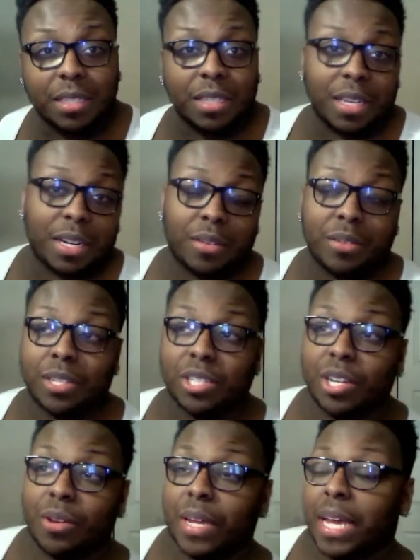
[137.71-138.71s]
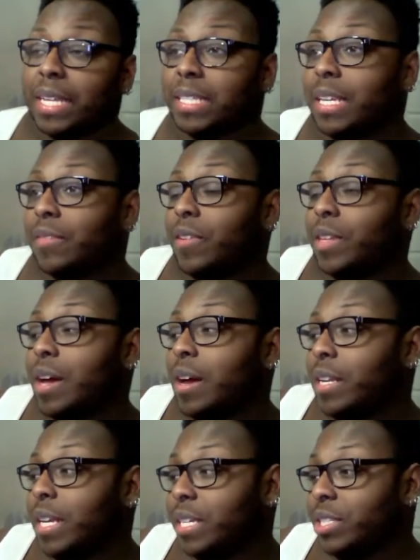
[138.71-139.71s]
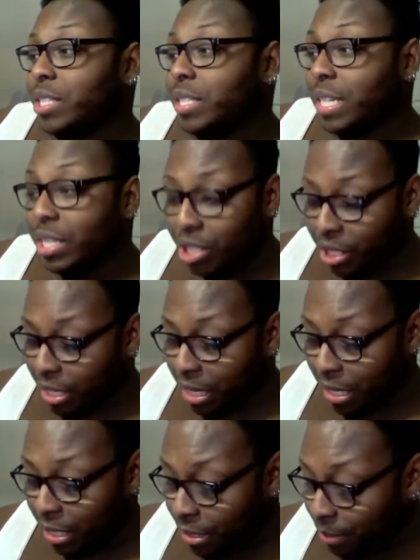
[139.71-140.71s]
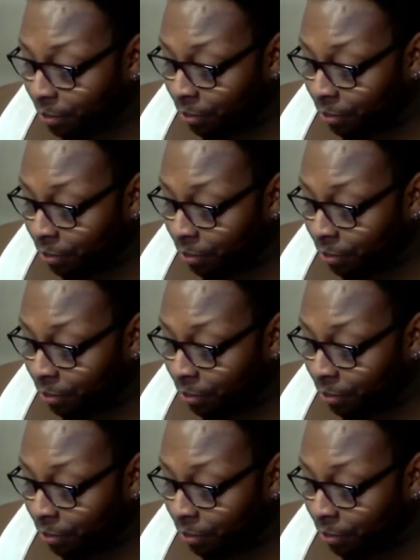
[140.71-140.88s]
you know, little showcase for the auditions, and she did.